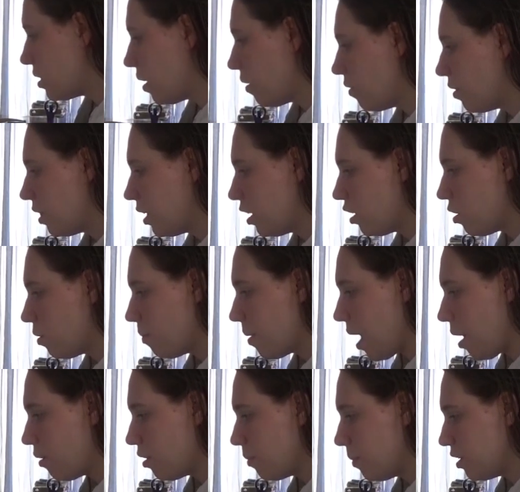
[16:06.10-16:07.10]
everything in her
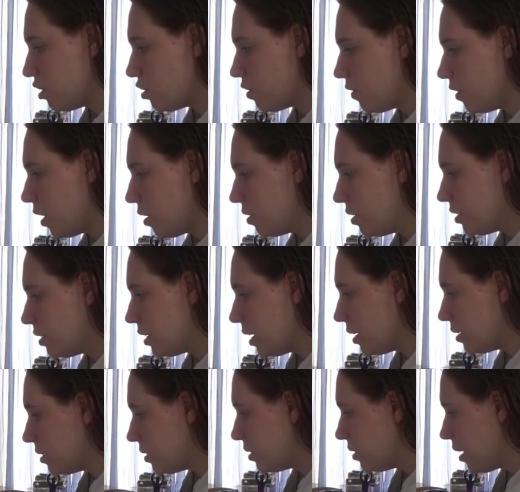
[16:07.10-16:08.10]
power to make sure Fiona
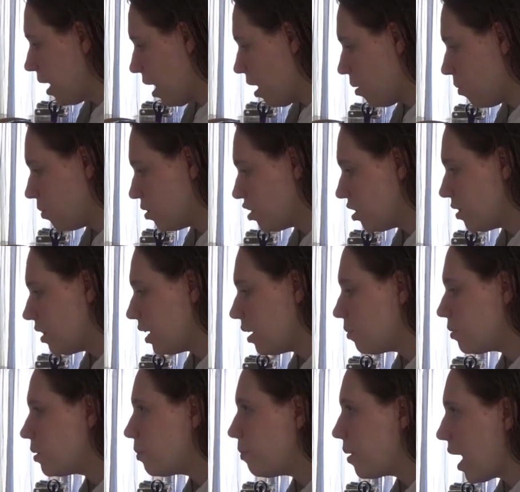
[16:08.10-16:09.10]
stays in town, which I think it
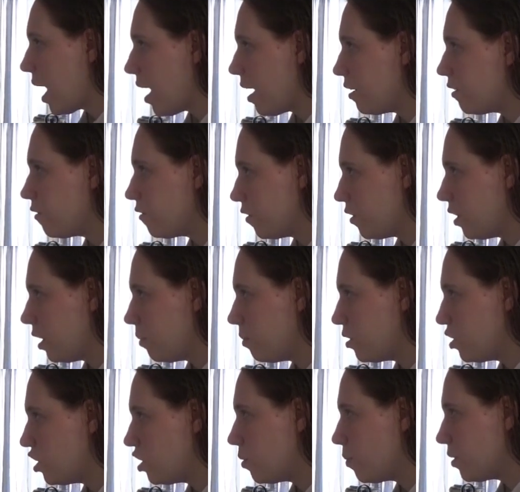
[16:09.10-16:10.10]
was bad for
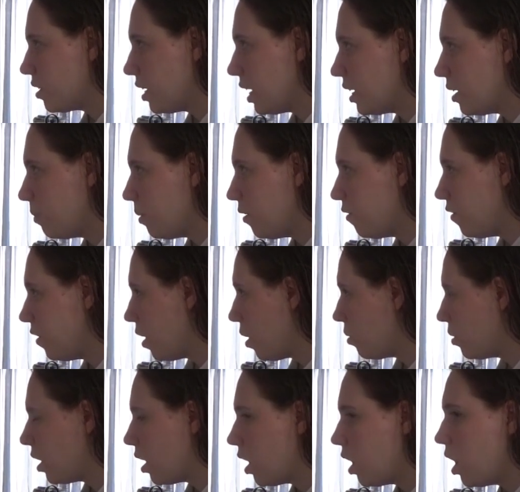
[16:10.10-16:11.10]
Imogen to pretend to be
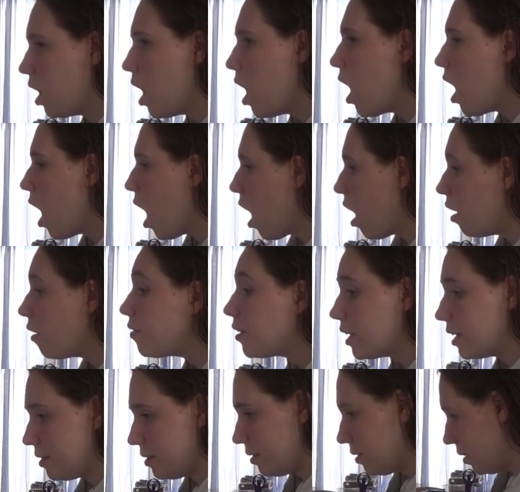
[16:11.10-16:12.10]
Fiona.
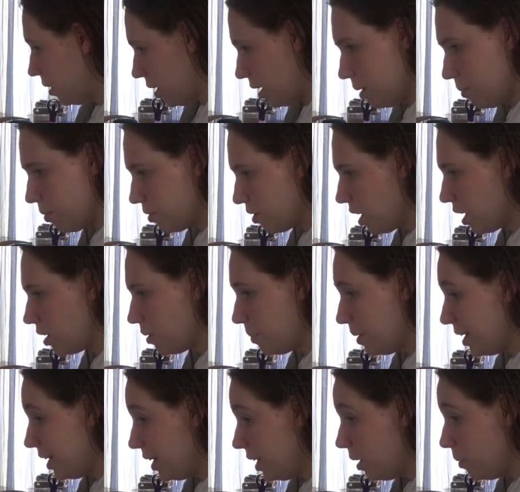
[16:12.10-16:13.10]
Obviously, pretend to
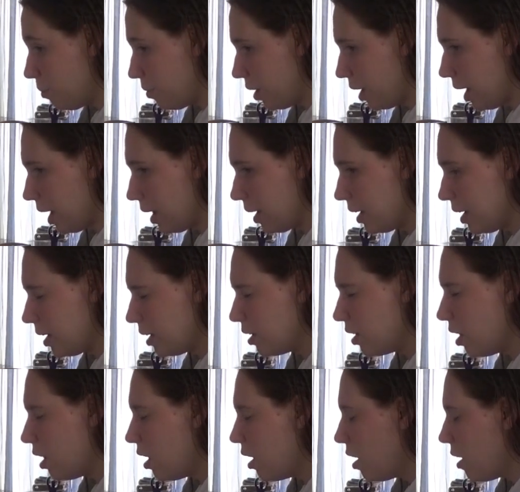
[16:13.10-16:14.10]
be inebriated.
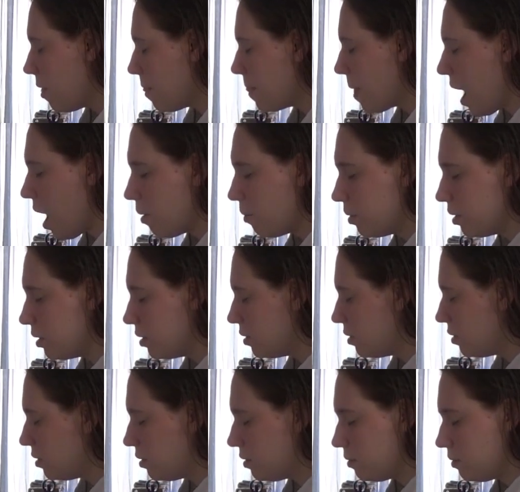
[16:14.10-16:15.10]
That
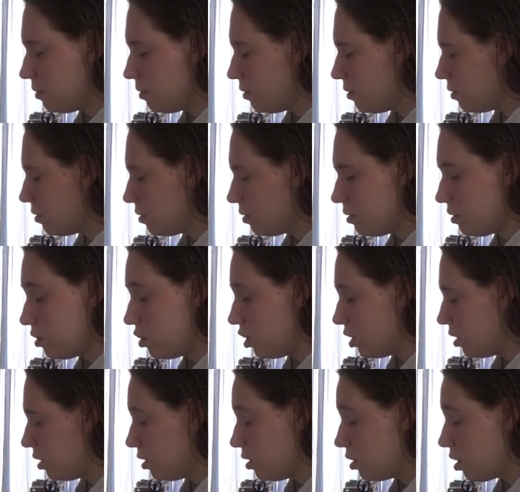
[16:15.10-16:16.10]
was
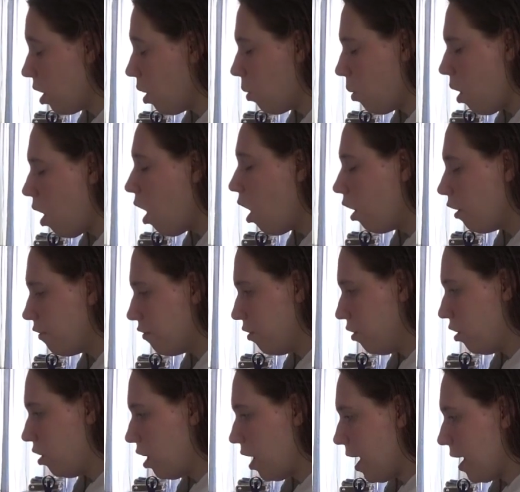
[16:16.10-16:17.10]
just so
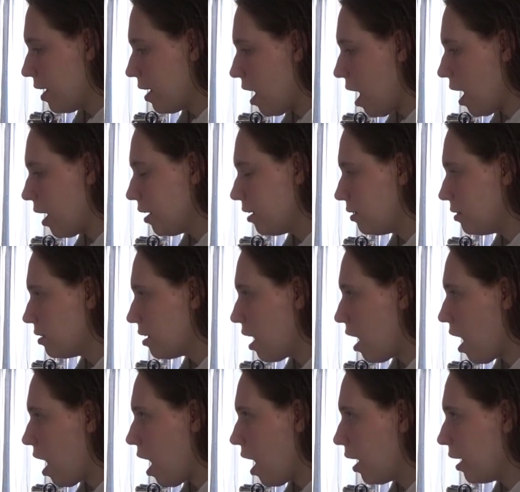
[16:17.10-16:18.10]
awful, and
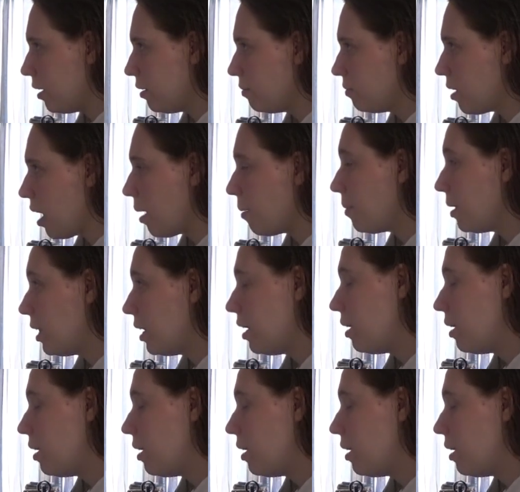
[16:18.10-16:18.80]
I mean,